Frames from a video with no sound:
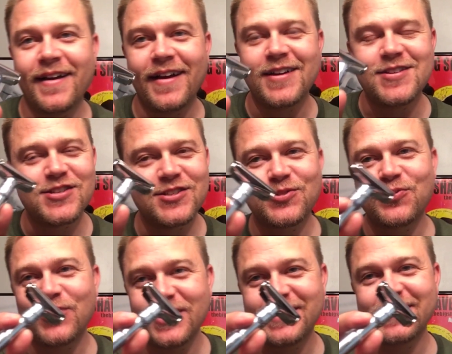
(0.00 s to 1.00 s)
I just
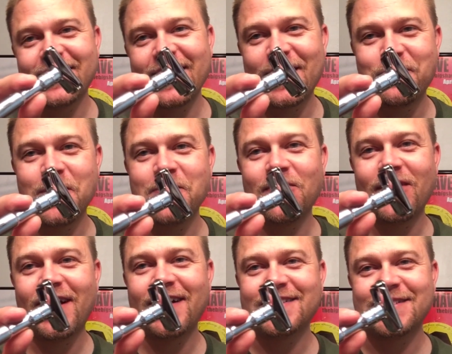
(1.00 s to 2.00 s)
recently had people
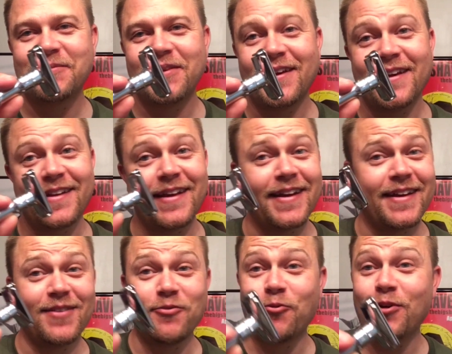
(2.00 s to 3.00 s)
ask me, like,
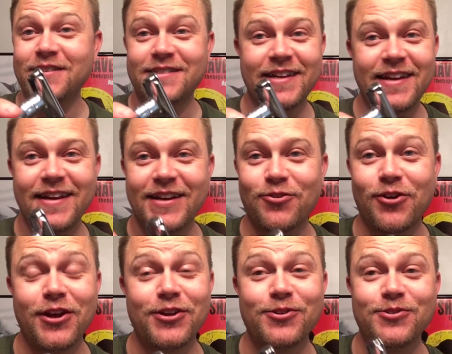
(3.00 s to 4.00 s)
what setting do
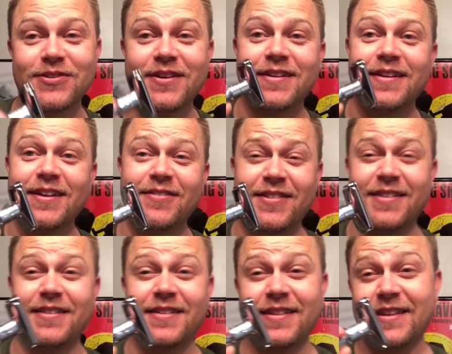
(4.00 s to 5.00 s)
I use on if
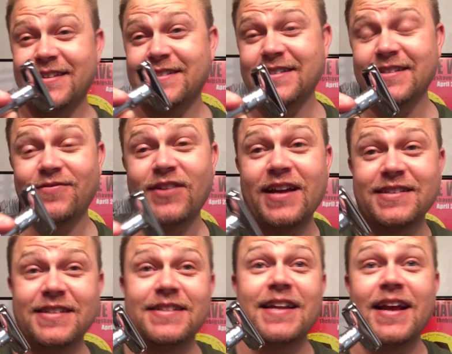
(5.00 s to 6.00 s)
this is as
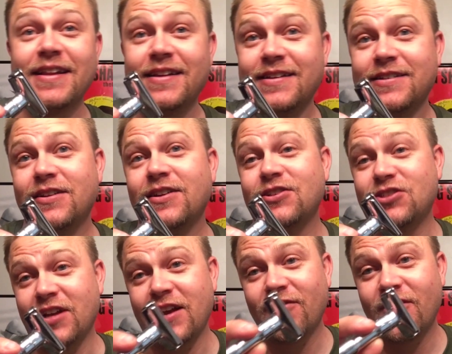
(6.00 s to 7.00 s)
a daily
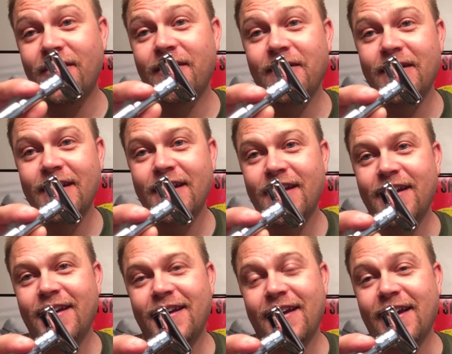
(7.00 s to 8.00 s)
shaver?
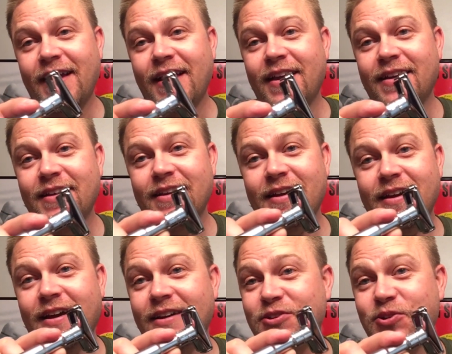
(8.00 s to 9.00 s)
And
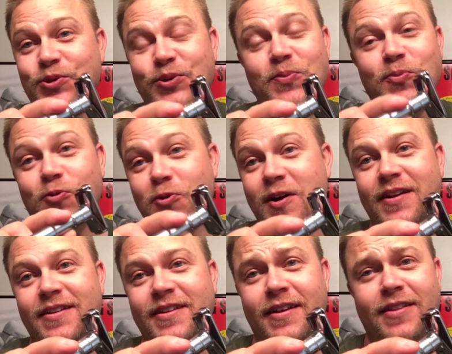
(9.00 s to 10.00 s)
I told them
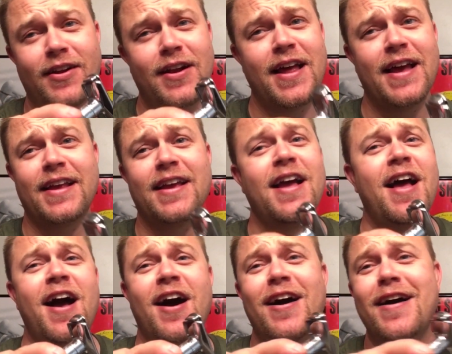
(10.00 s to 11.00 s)
1, and they're like,
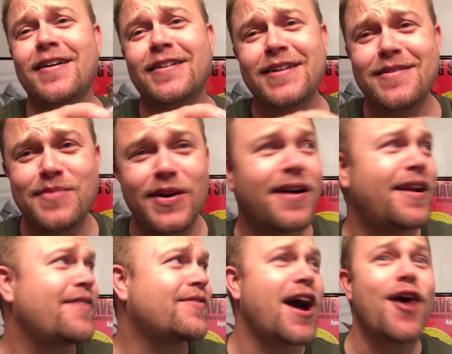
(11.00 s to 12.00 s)
oh, come on,
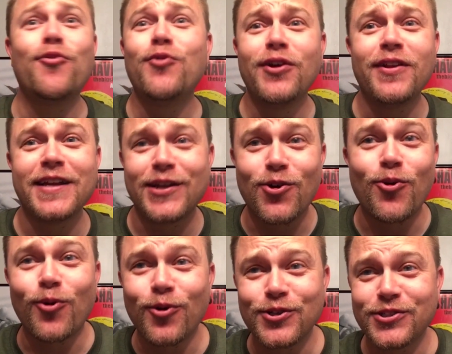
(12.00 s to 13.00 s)
I've got really
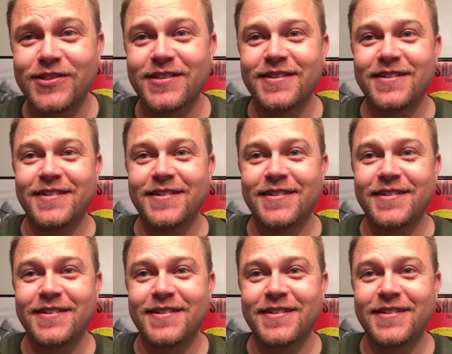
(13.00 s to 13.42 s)
coarse